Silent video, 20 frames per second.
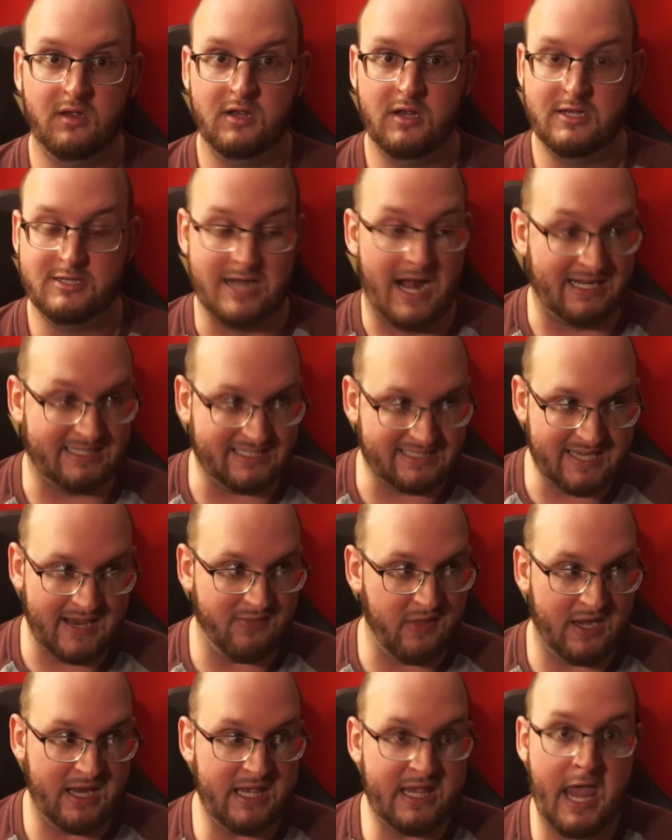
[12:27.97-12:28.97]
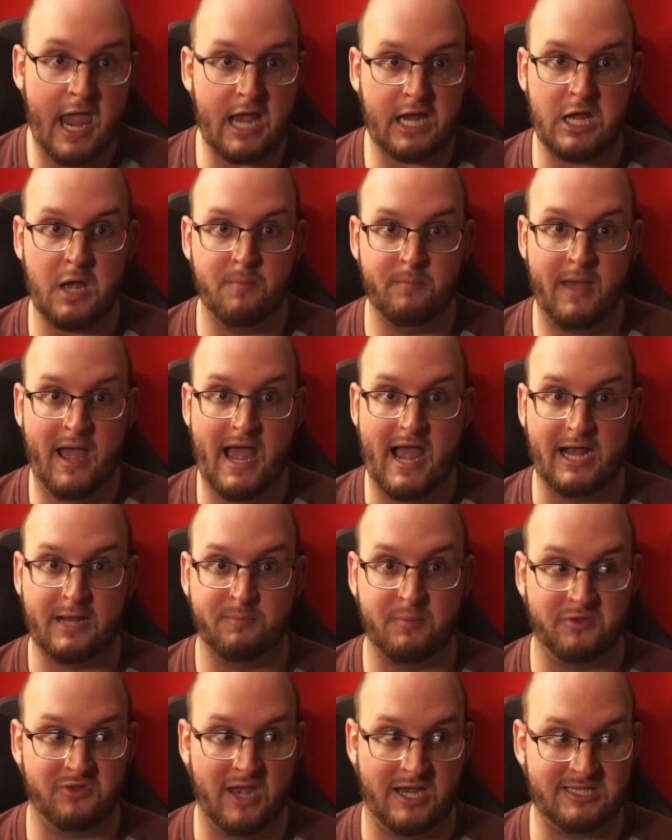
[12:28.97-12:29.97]
Not to say that he can't come back,
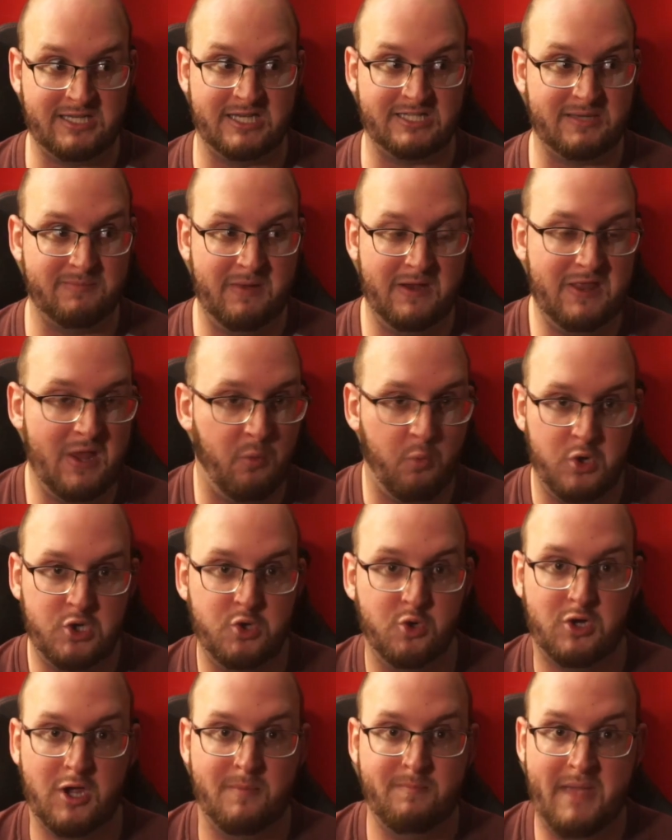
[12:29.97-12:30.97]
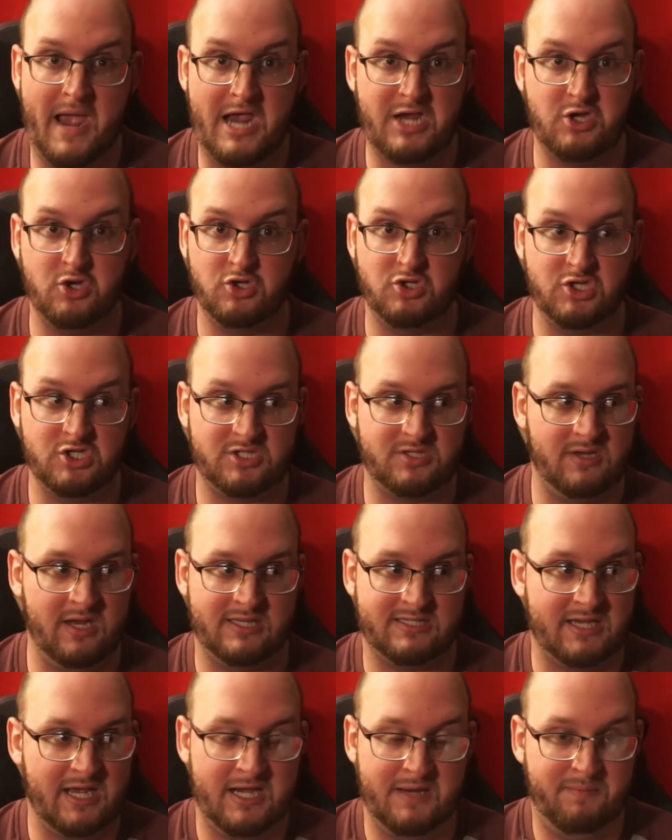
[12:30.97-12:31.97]
but that doesn't mean that when you come back, you're just, it's
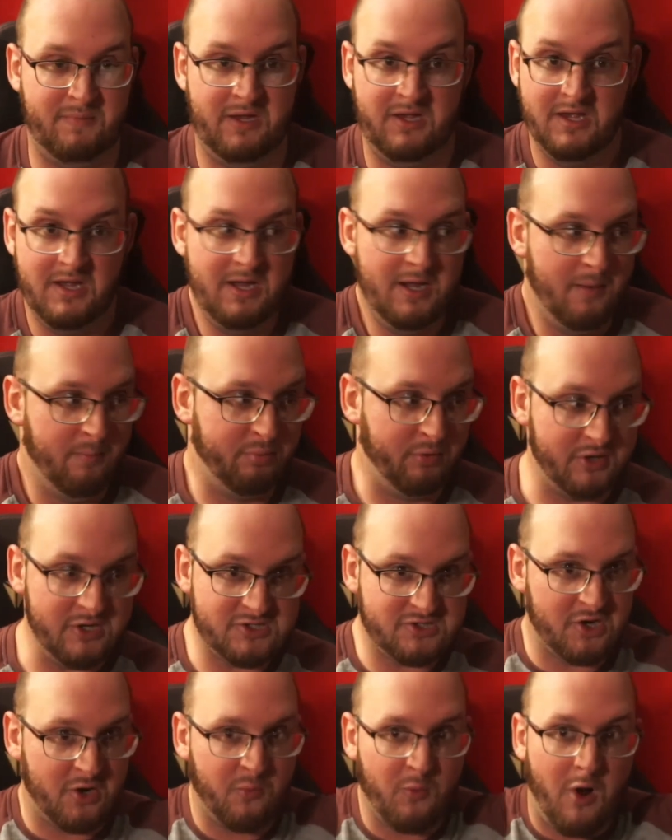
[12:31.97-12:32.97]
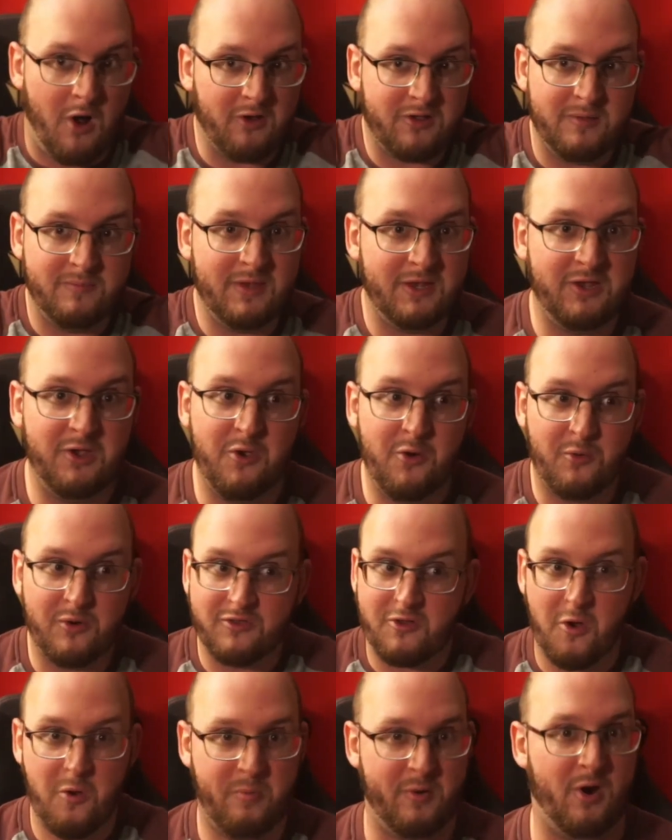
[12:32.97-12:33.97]
going to be Blizzard welcoming you with
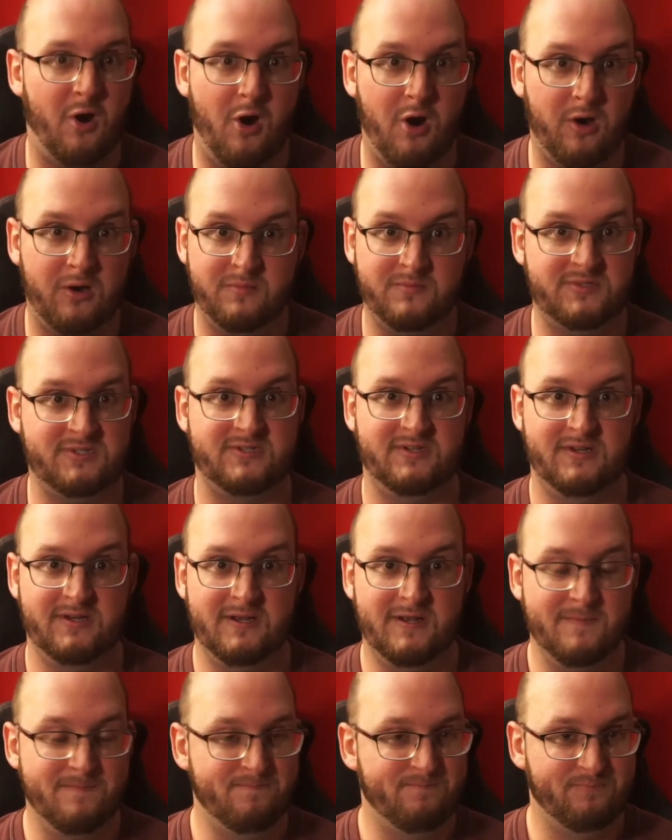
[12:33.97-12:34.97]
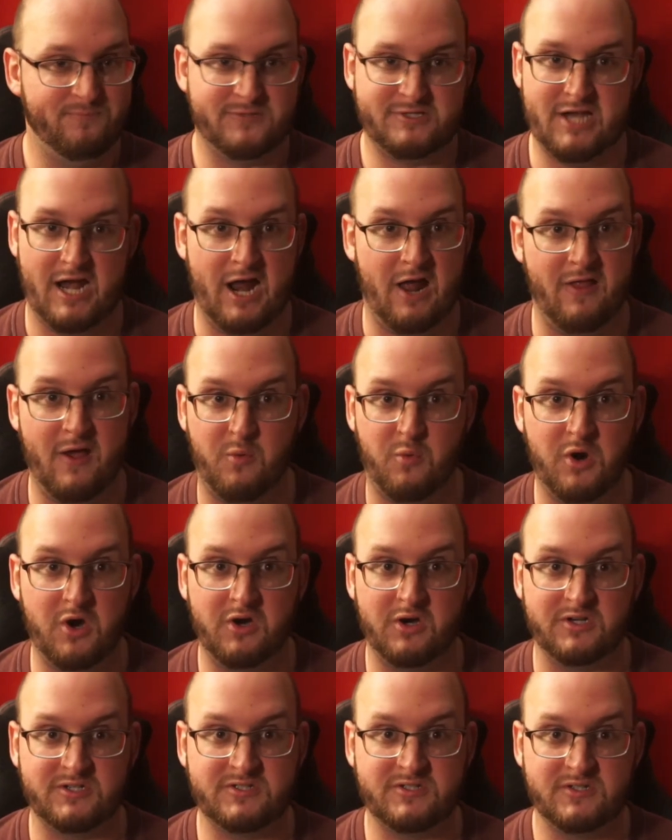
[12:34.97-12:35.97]
open arms. Not how that
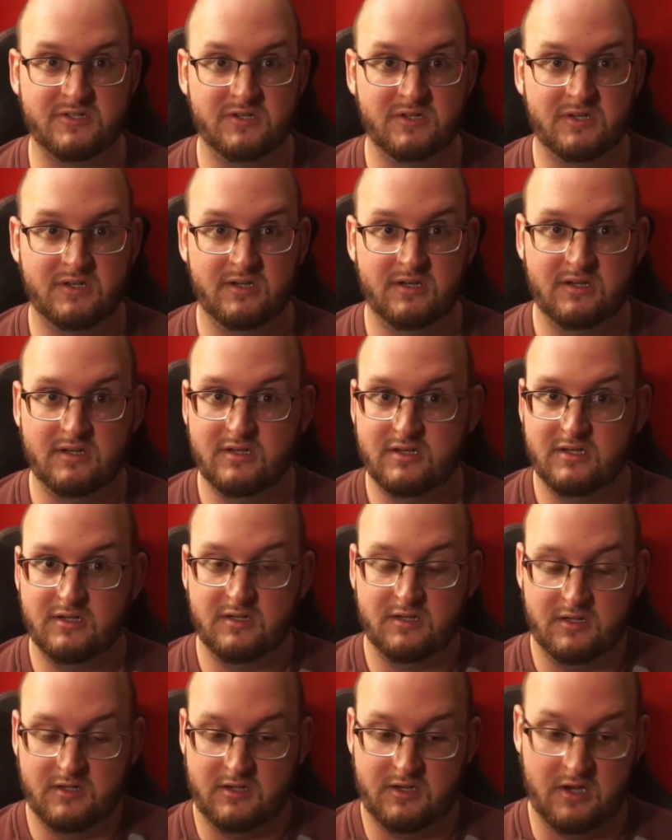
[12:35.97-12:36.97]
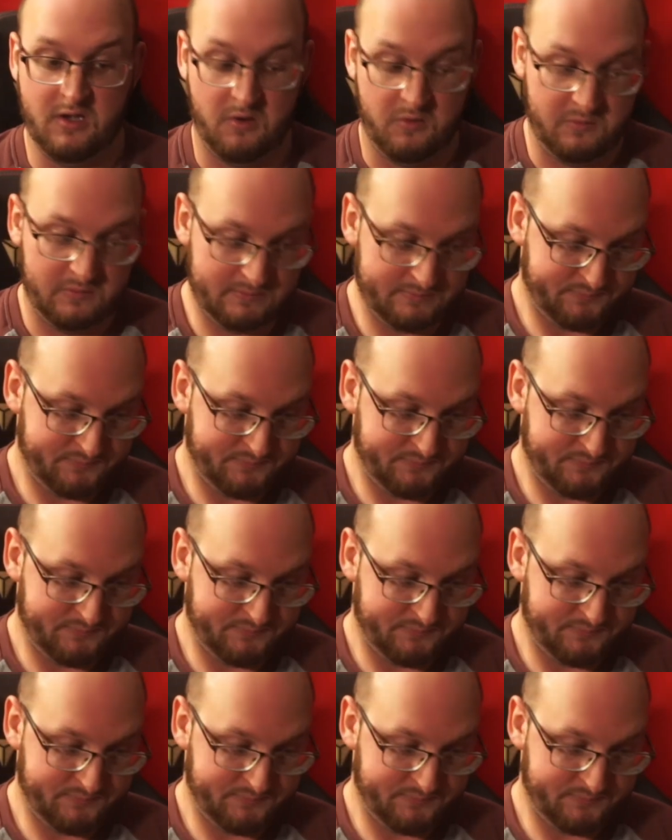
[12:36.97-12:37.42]
works. You know?